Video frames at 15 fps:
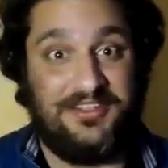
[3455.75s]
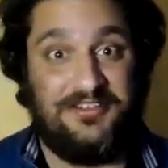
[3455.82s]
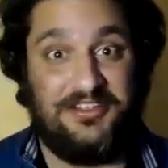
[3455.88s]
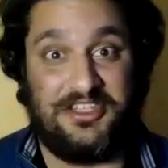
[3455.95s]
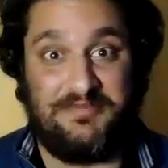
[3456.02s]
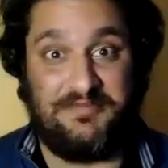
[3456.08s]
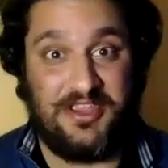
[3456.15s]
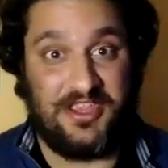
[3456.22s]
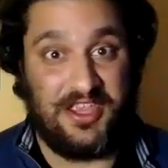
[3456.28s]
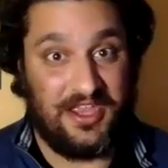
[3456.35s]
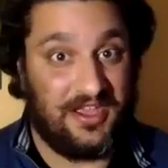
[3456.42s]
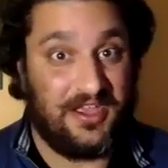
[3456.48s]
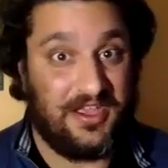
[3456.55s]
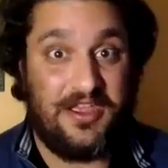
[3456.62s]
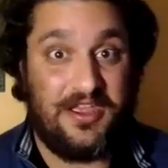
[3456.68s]
to his
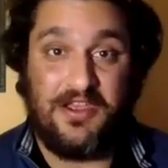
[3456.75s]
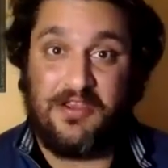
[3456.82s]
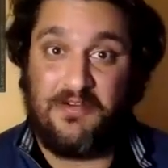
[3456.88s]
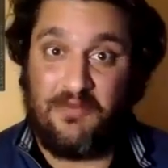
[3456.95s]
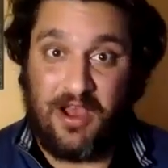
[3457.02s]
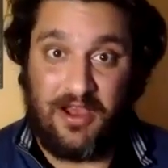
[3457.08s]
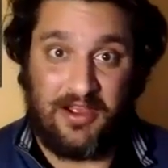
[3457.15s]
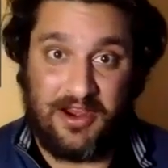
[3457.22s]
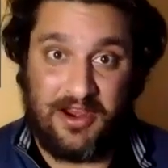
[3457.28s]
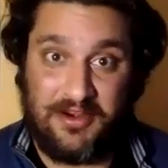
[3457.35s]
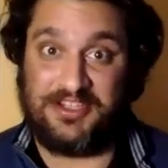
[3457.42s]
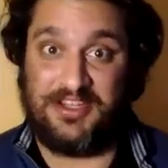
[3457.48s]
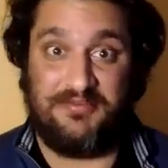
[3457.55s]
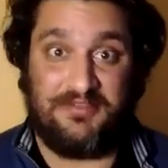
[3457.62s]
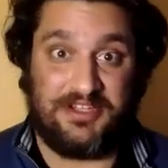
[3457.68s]
speaking while
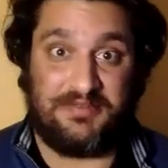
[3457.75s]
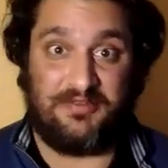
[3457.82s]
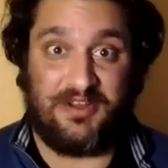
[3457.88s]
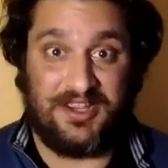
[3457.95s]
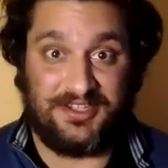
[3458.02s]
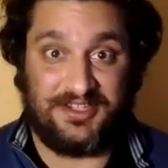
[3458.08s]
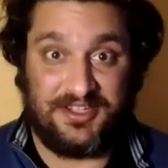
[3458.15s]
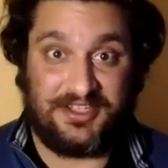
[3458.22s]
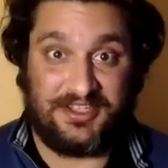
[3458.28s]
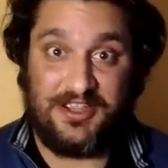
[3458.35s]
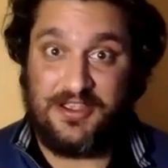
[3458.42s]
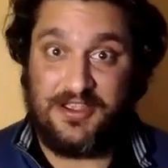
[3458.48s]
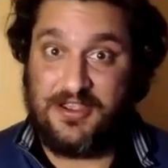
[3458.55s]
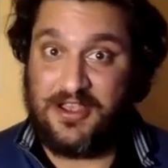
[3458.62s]
Harrison was present.